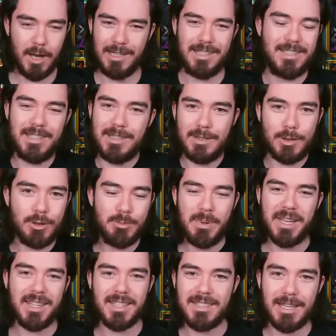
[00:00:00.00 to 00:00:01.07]
It's just, just
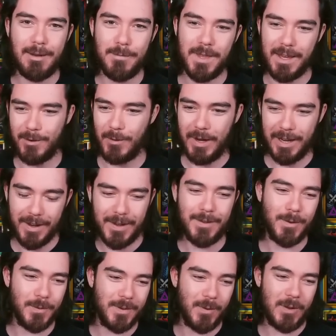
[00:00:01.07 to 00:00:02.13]
picking the same thing, right? I
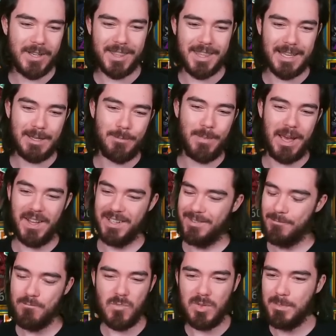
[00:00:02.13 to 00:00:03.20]
don't know how to think about
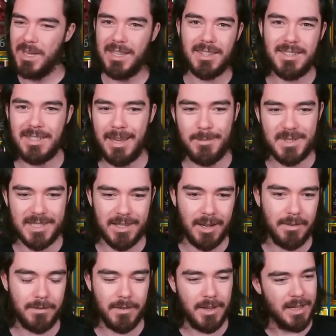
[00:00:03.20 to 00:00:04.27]
it. Just pick the same
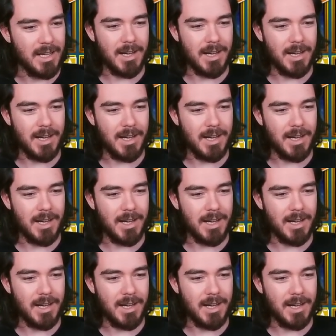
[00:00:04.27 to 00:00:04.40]
stuff.